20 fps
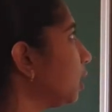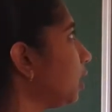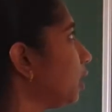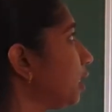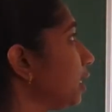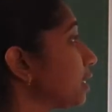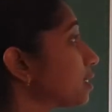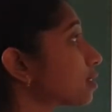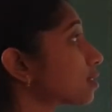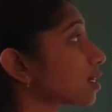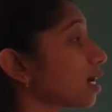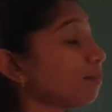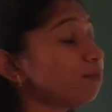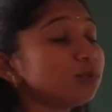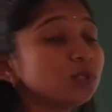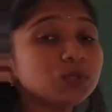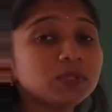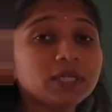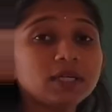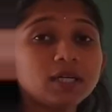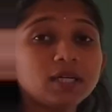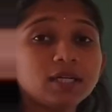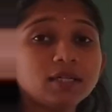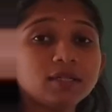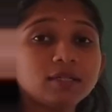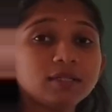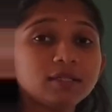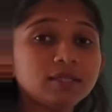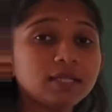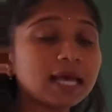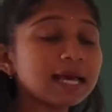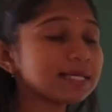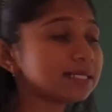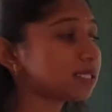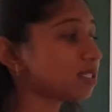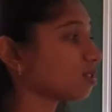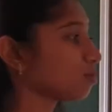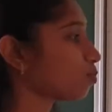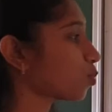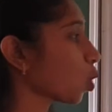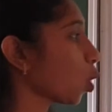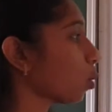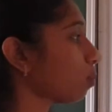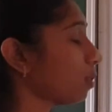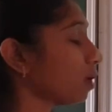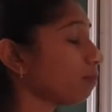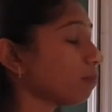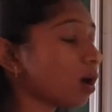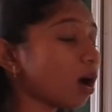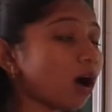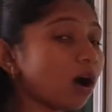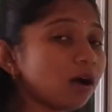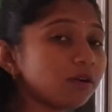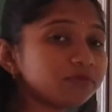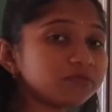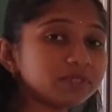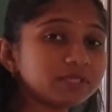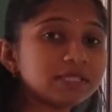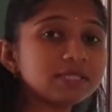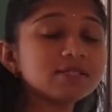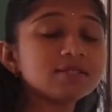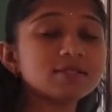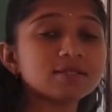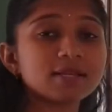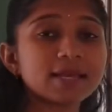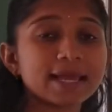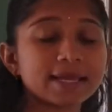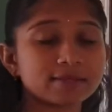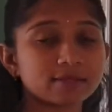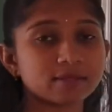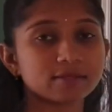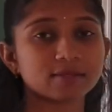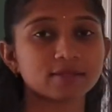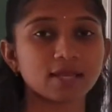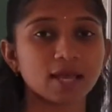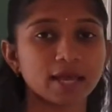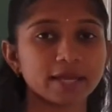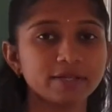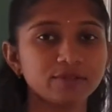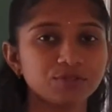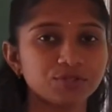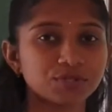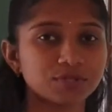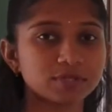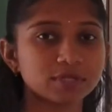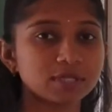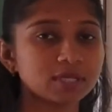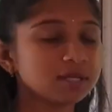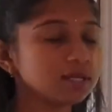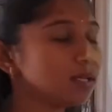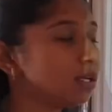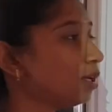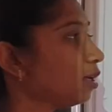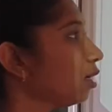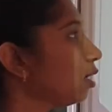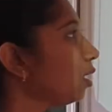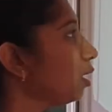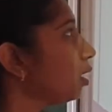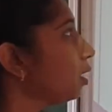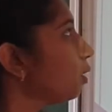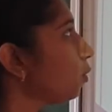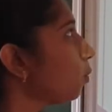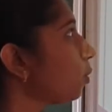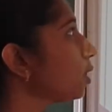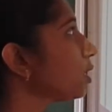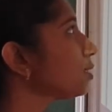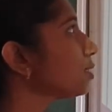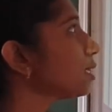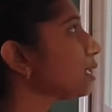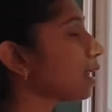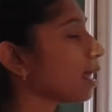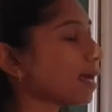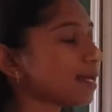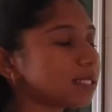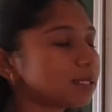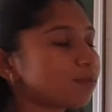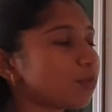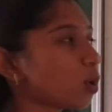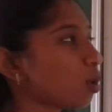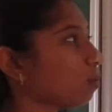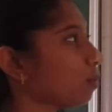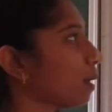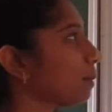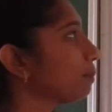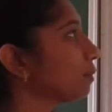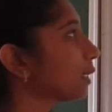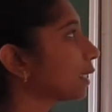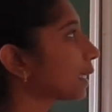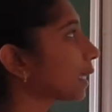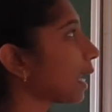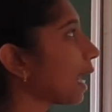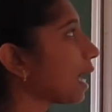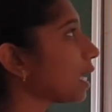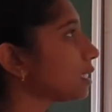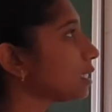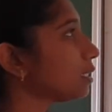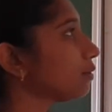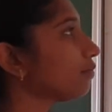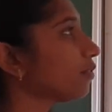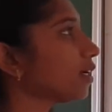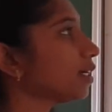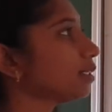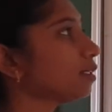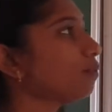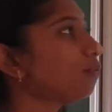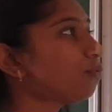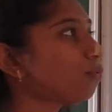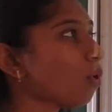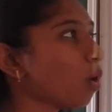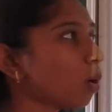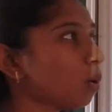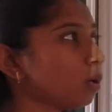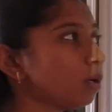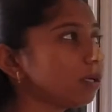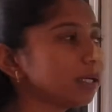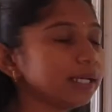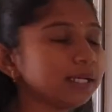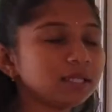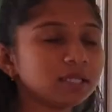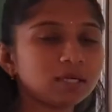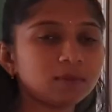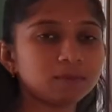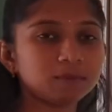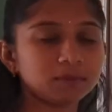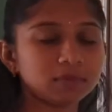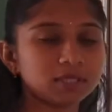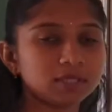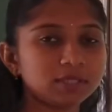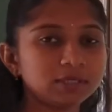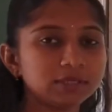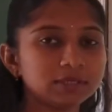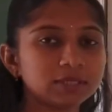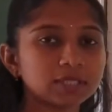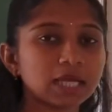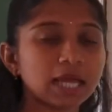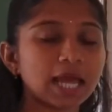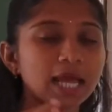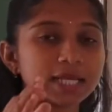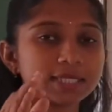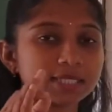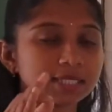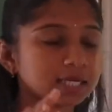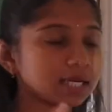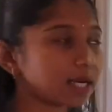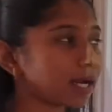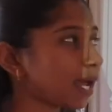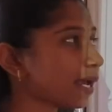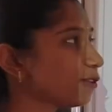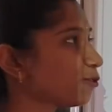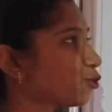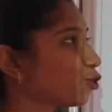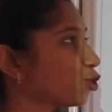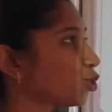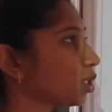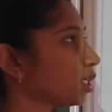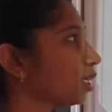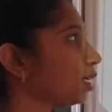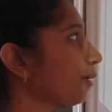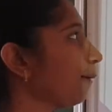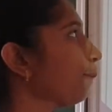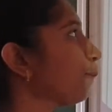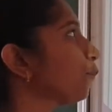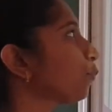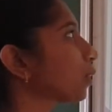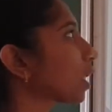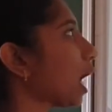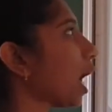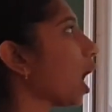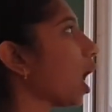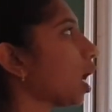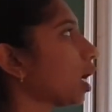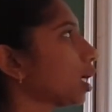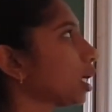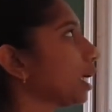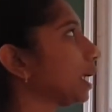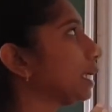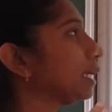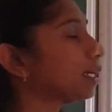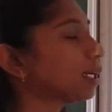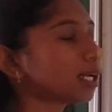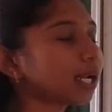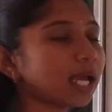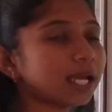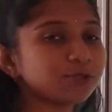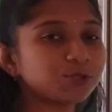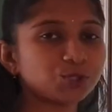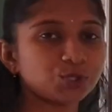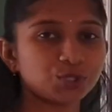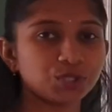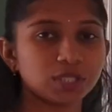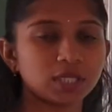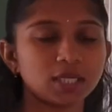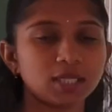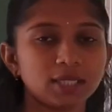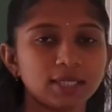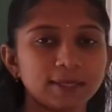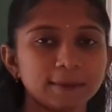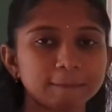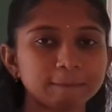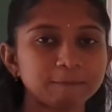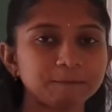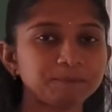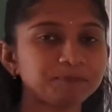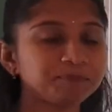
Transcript: Let's come to the last problem of this exercise. What is the last problem? Classify the following numbers as rational or irrational.